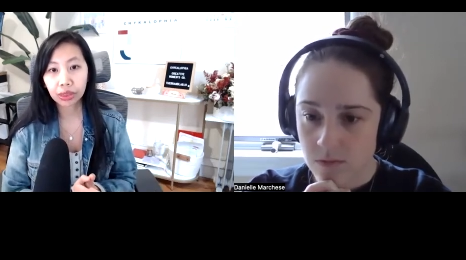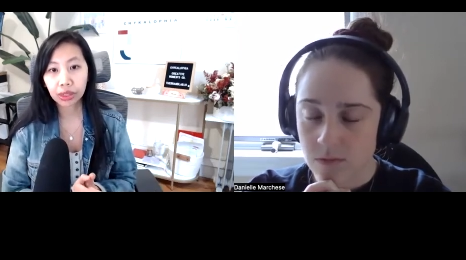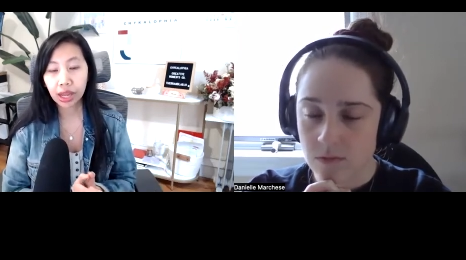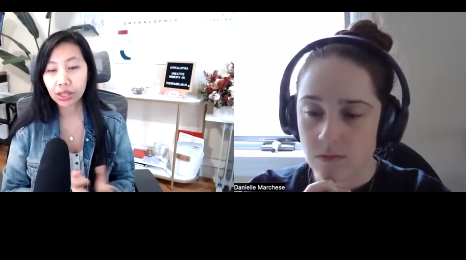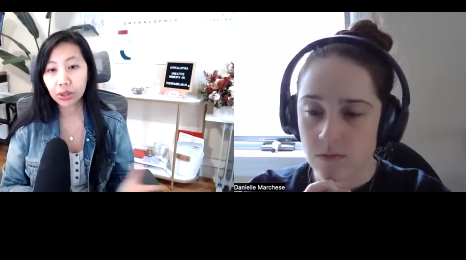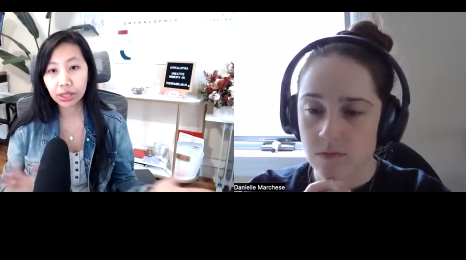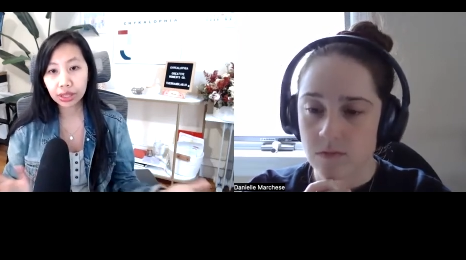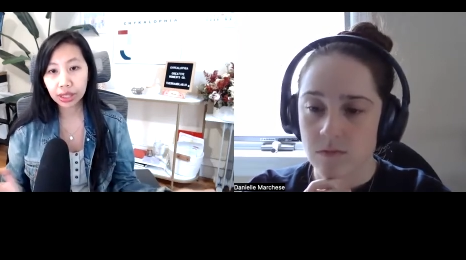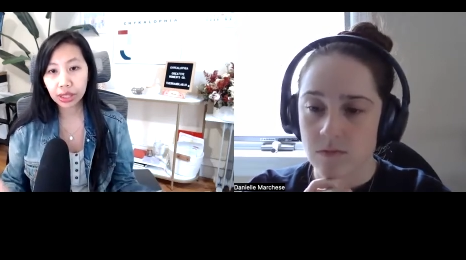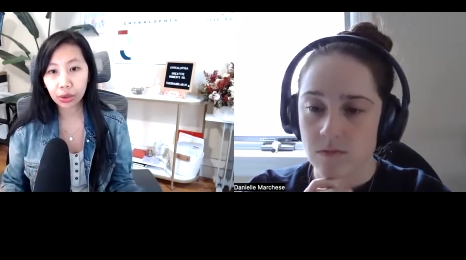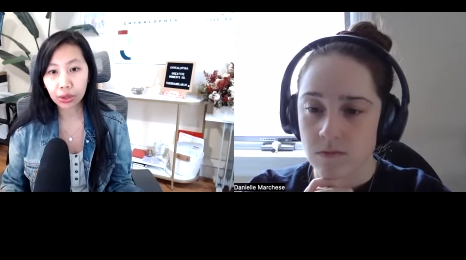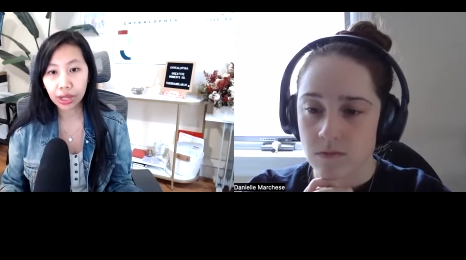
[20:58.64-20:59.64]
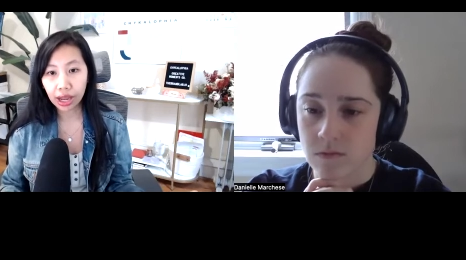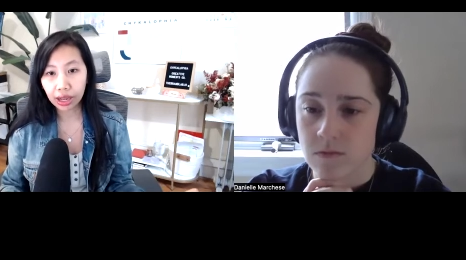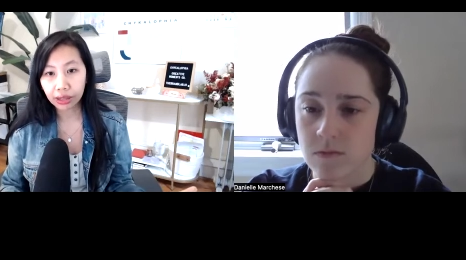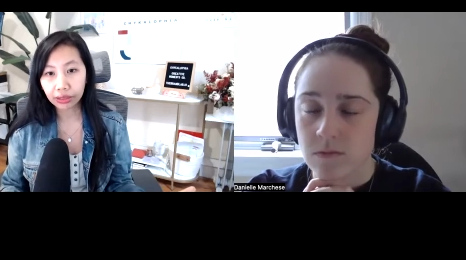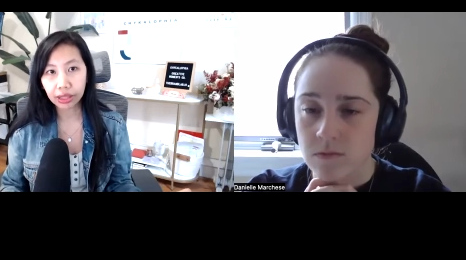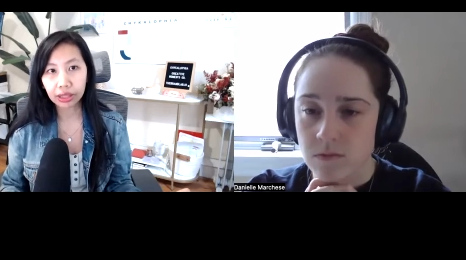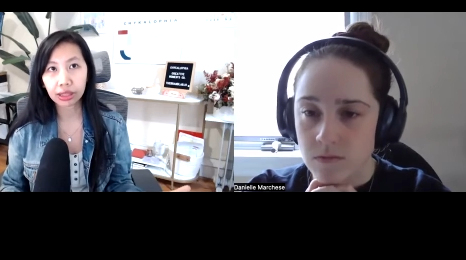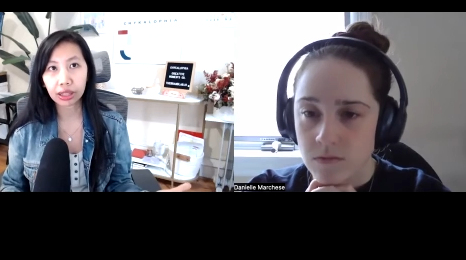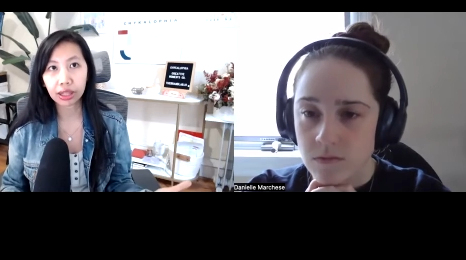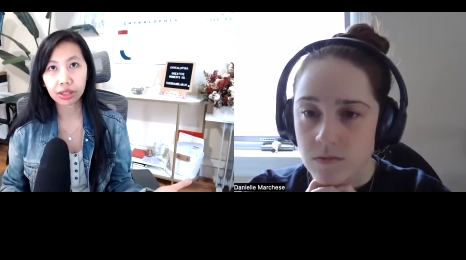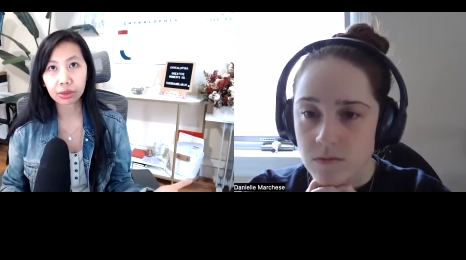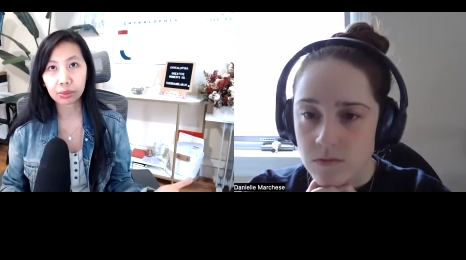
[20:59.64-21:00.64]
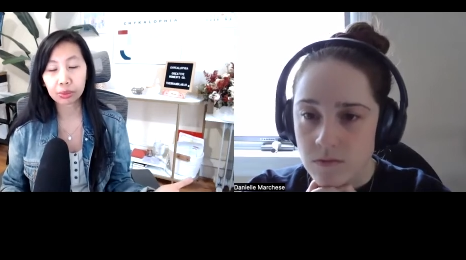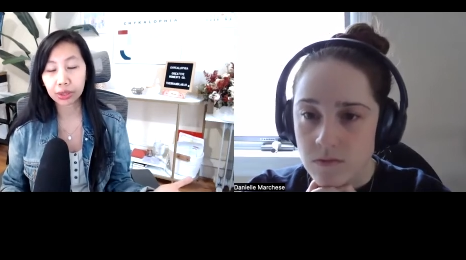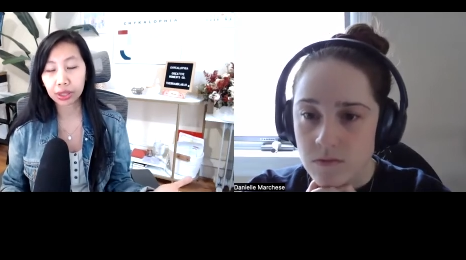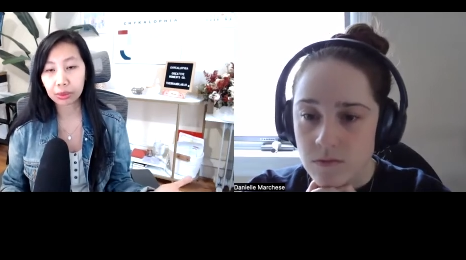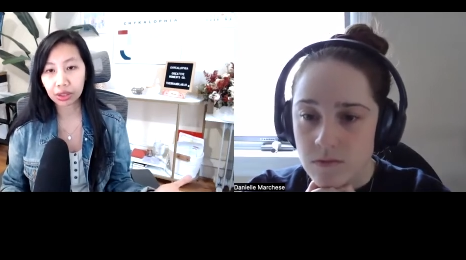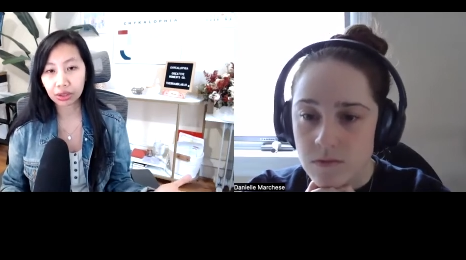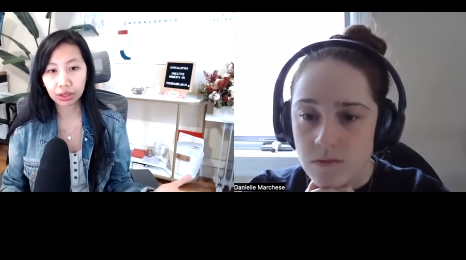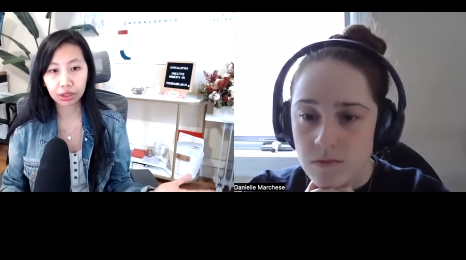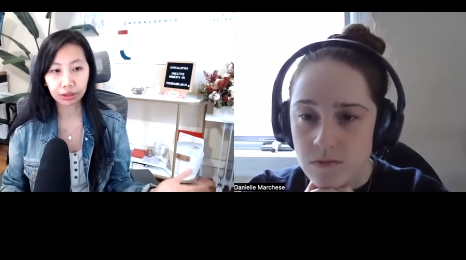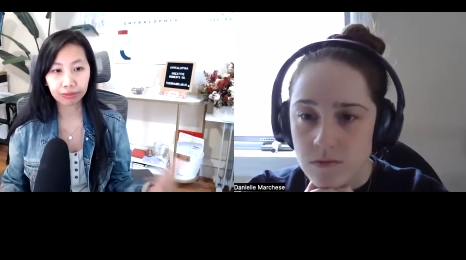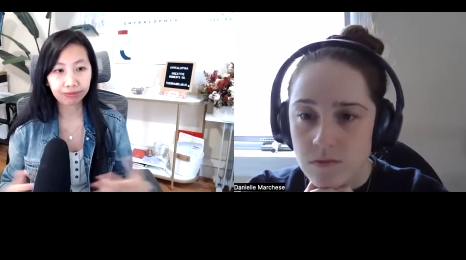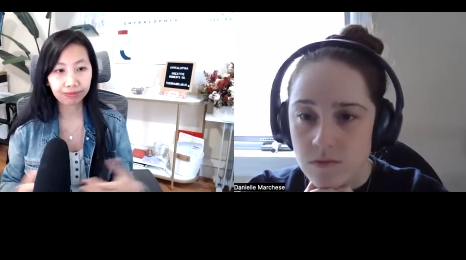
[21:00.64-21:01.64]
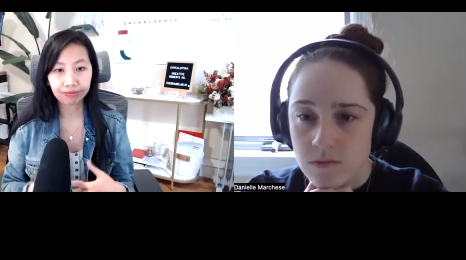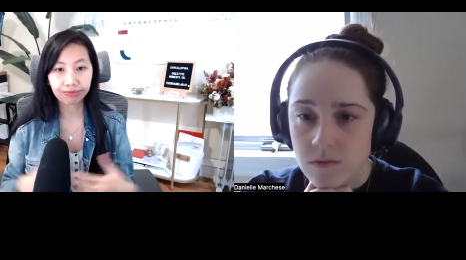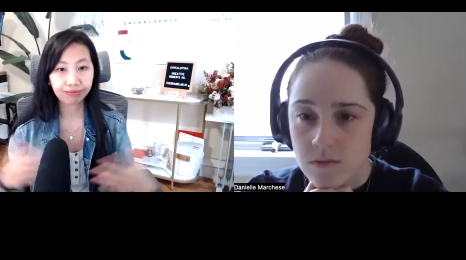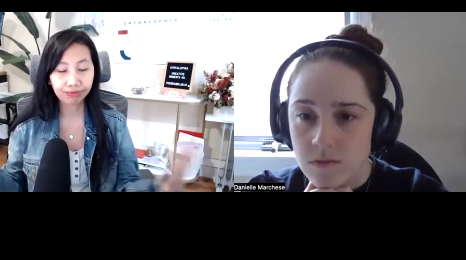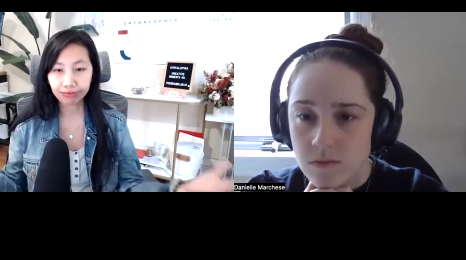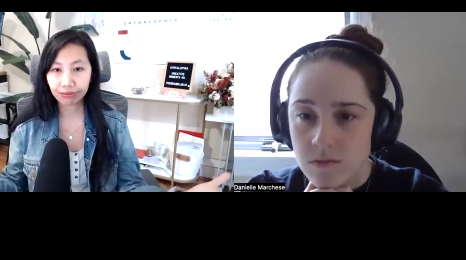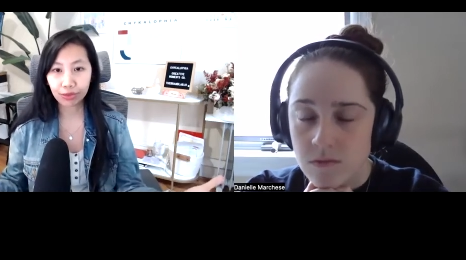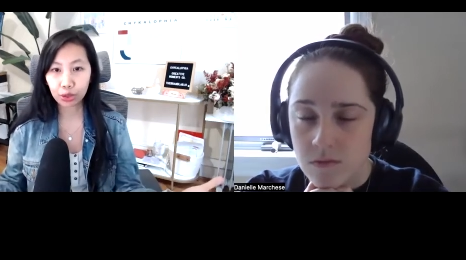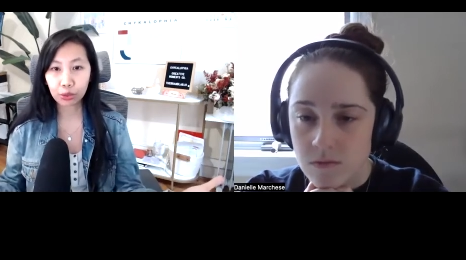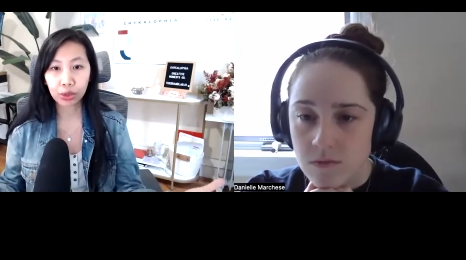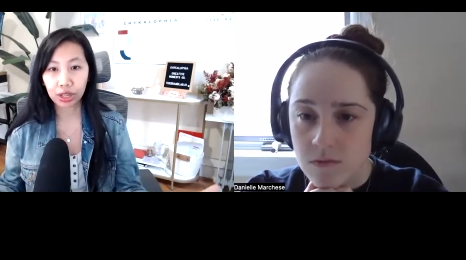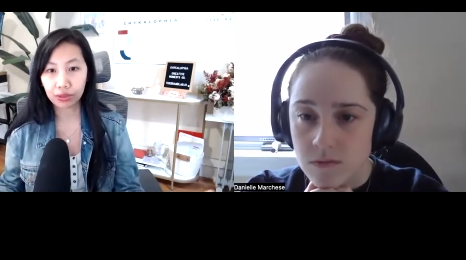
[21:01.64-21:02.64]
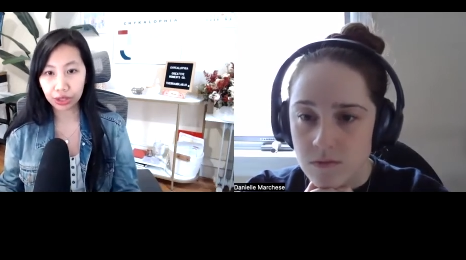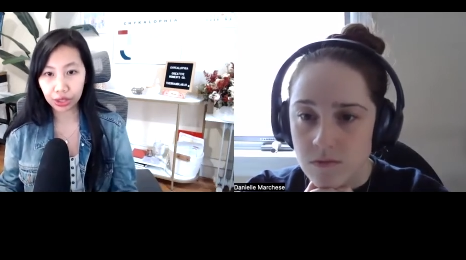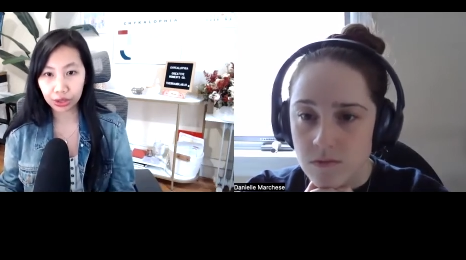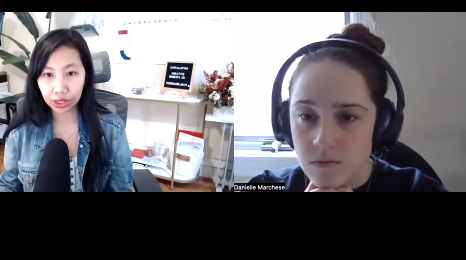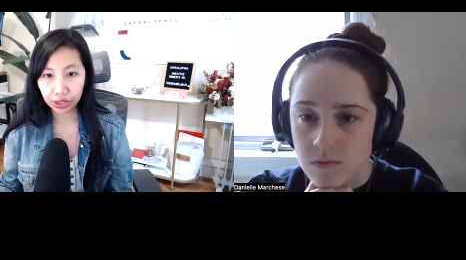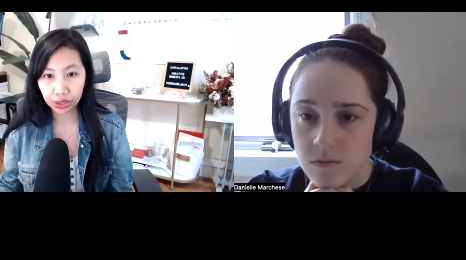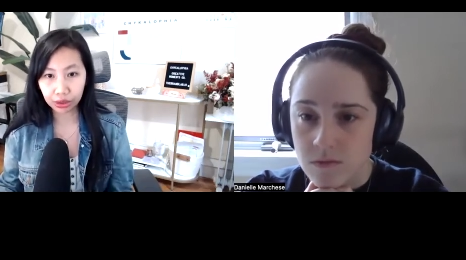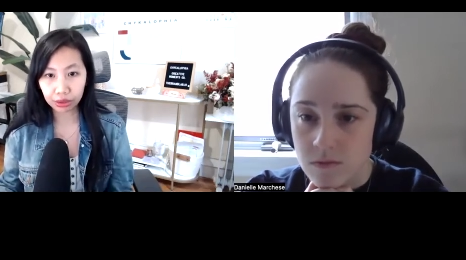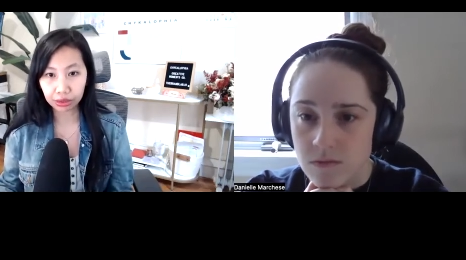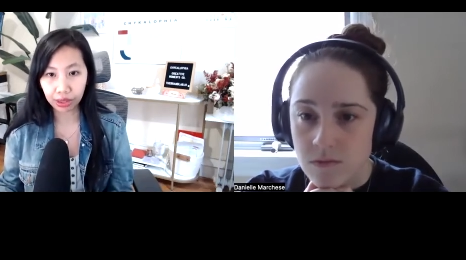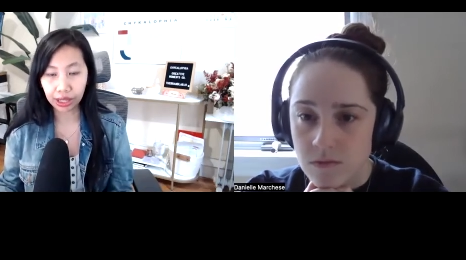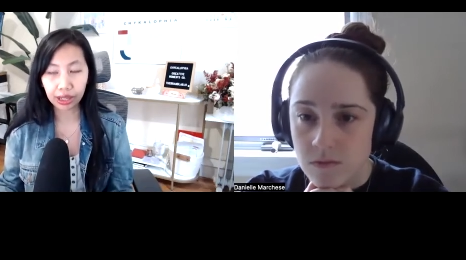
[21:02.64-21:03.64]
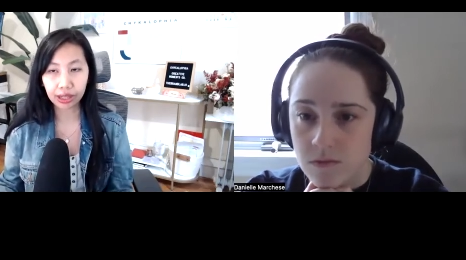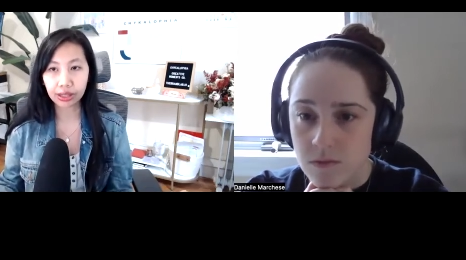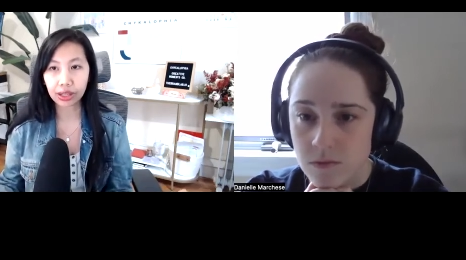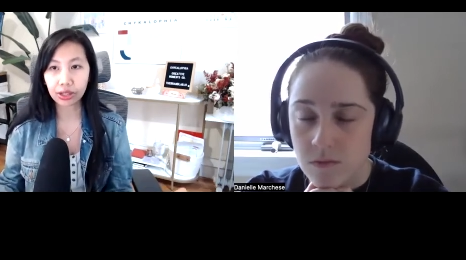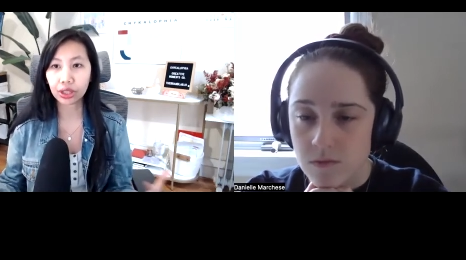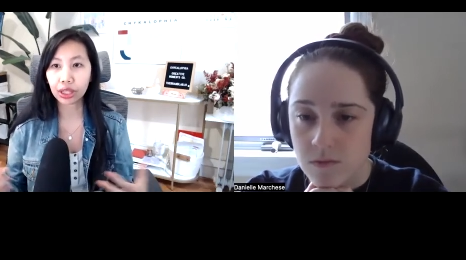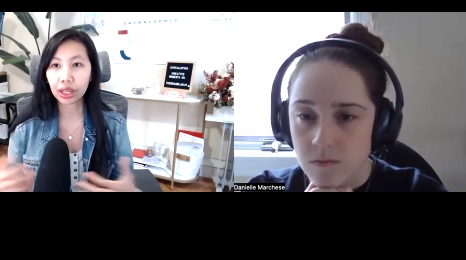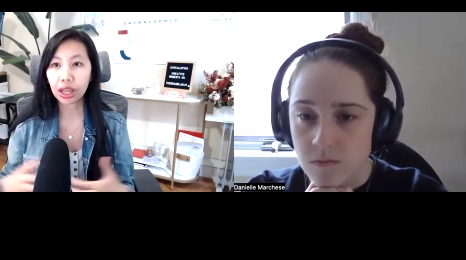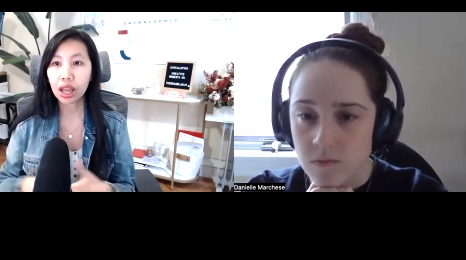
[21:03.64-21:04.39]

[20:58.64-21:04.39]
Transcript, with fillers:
Speaker 1: as long as they know that, I think it's pretty much, you know, do whatever you need to do, right? Essentially.